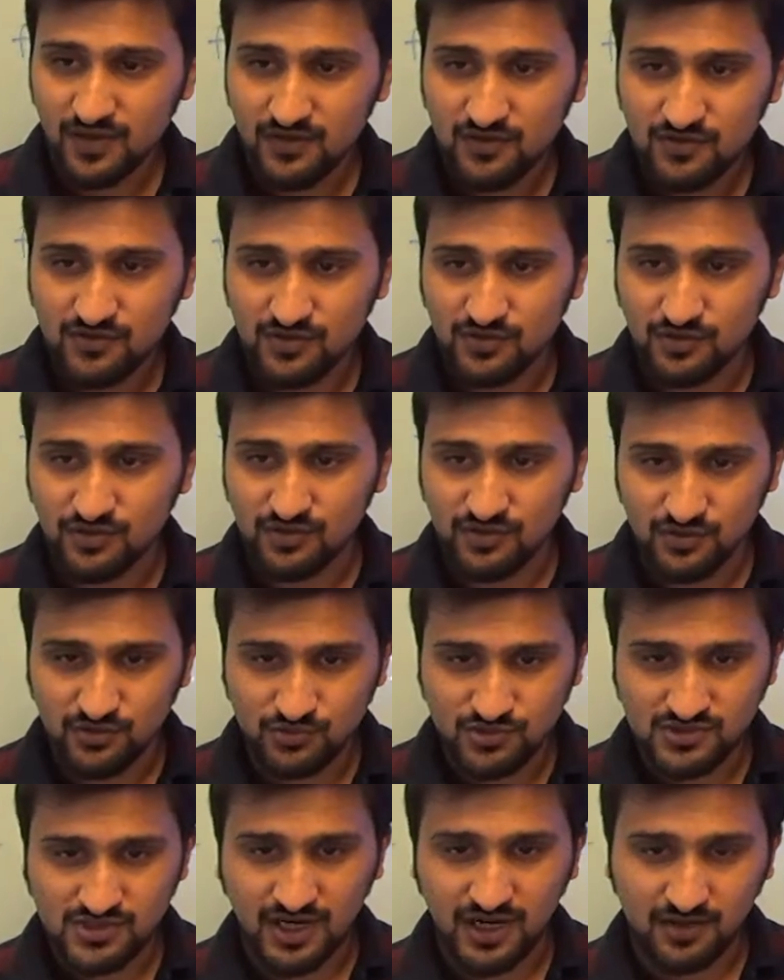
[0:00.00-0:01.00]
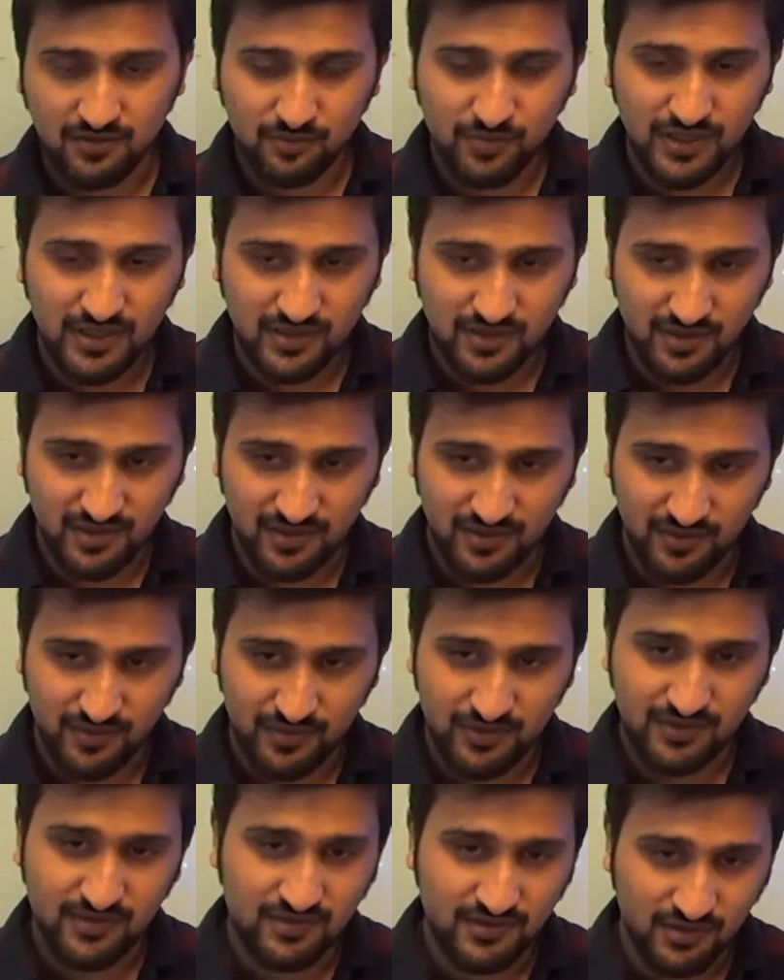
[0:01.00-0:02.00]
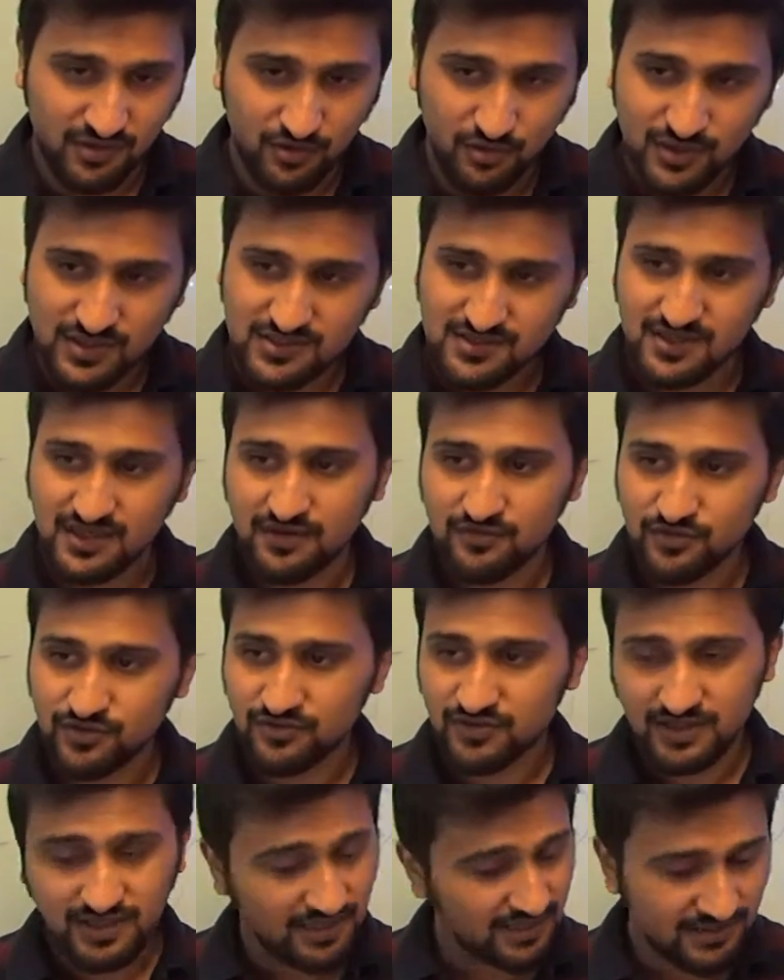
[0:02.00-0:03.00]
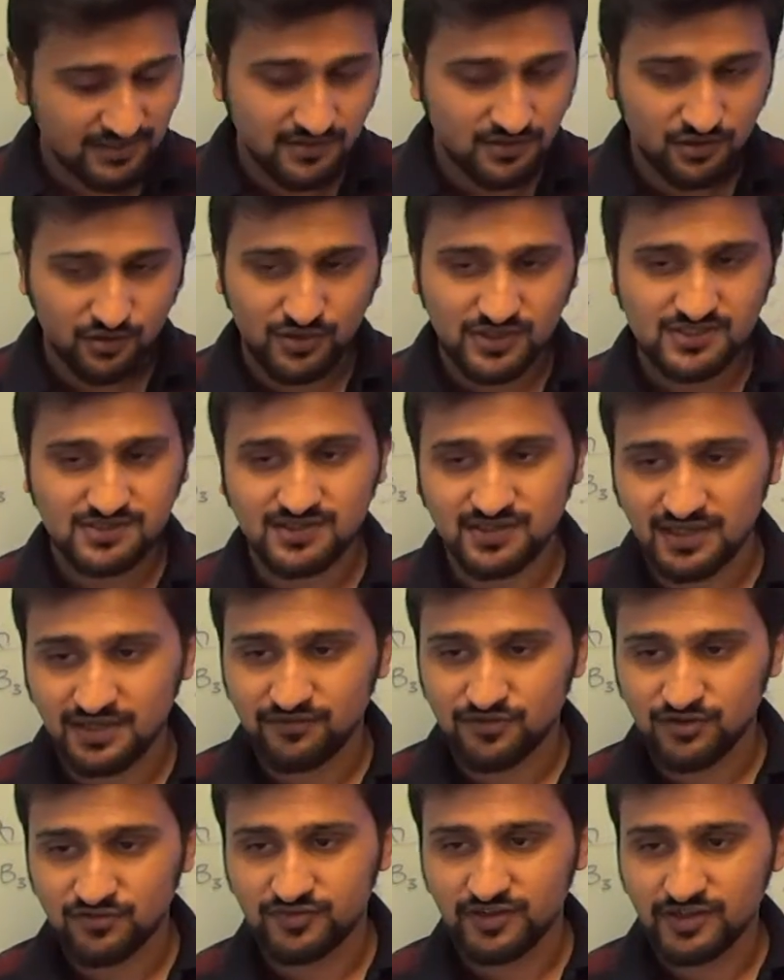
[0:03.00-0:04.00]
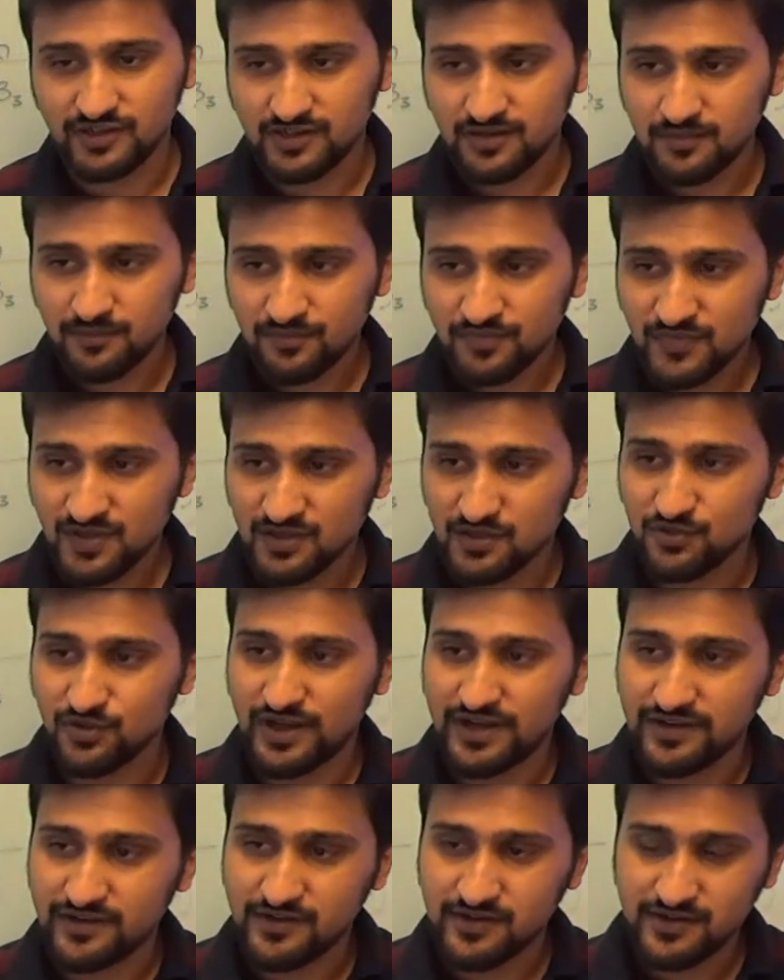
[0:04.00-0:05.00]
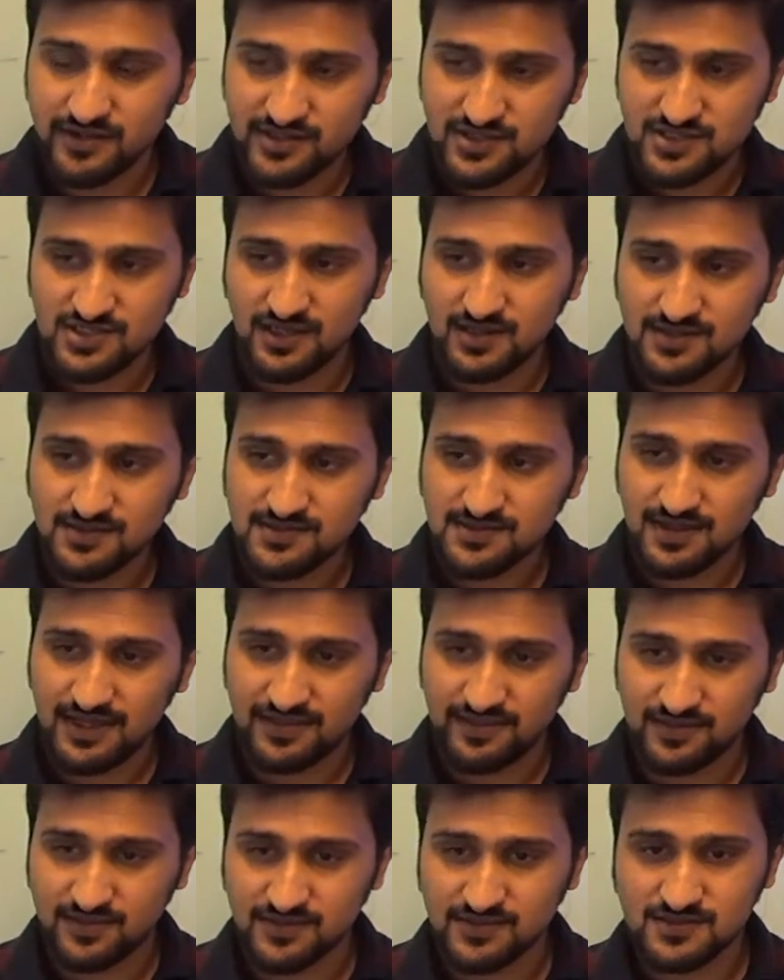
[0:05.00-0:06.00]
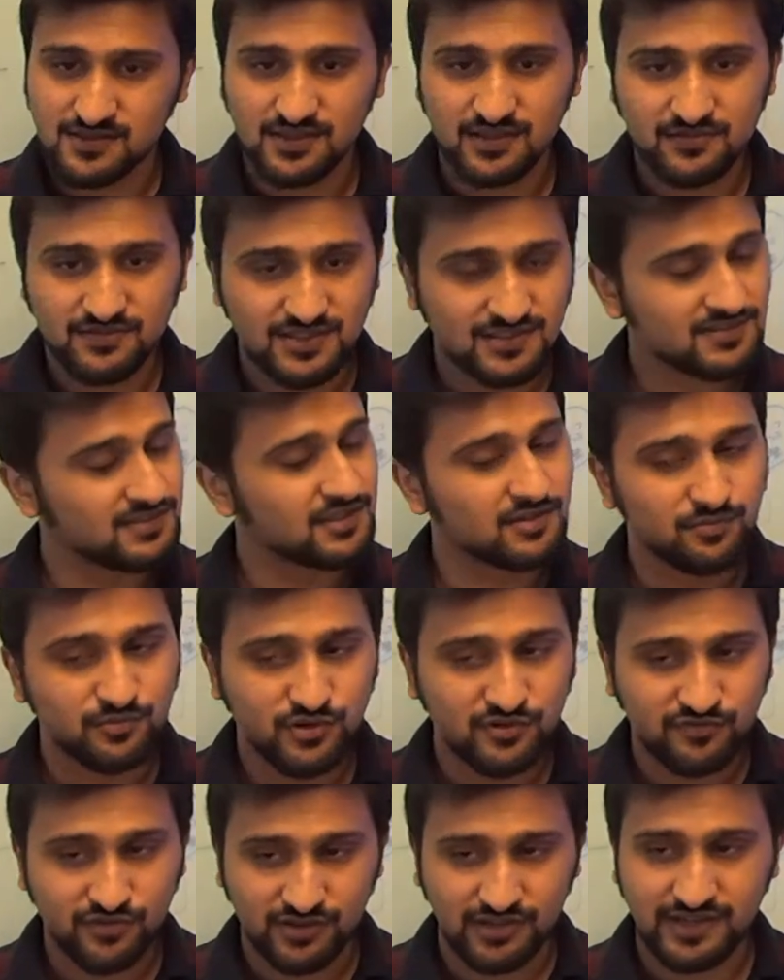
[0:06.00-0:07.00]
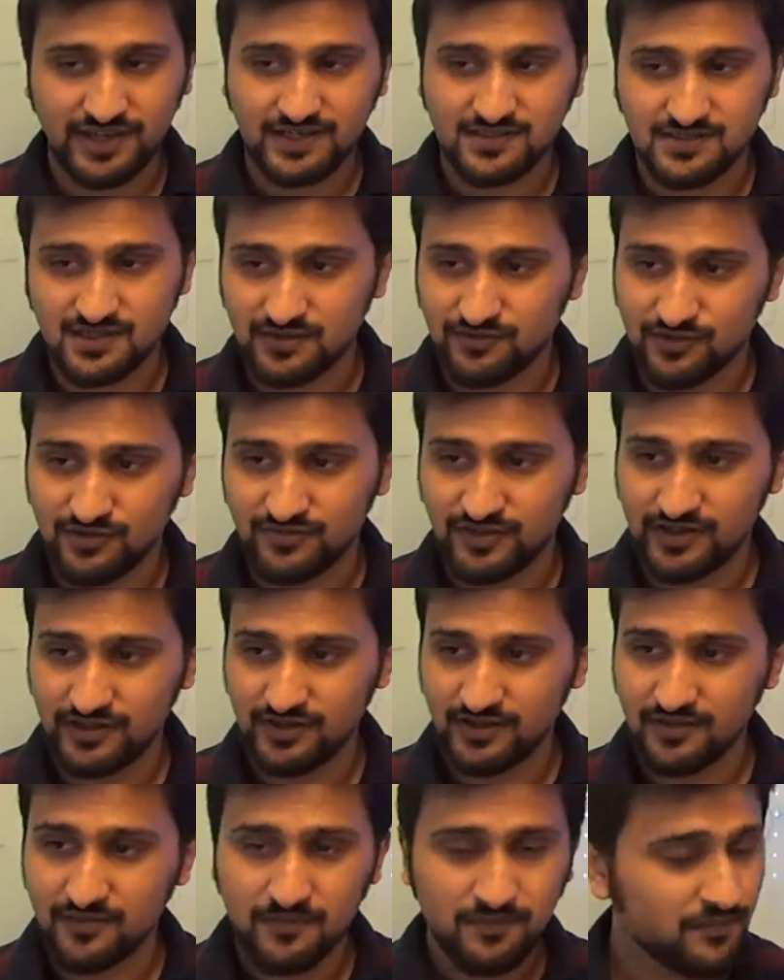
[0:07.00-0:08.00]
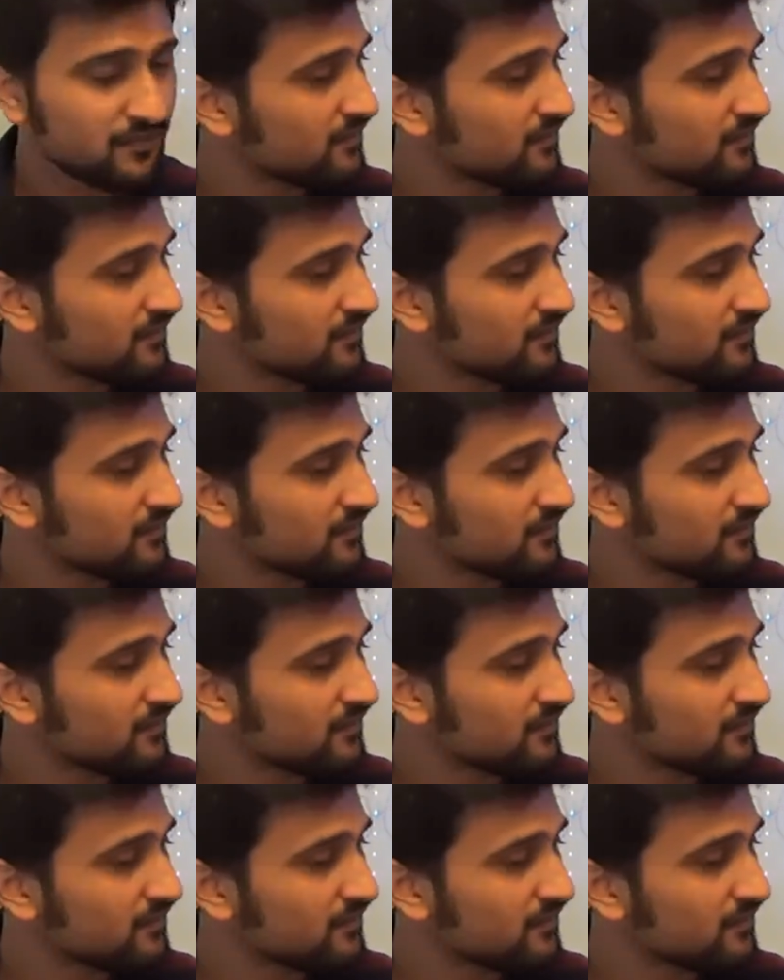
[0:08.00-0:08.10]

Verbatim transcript: So you start by uh, the lowest level at the lowest level of detail. You render it in chunks, and this serves as the input for the next level of detail.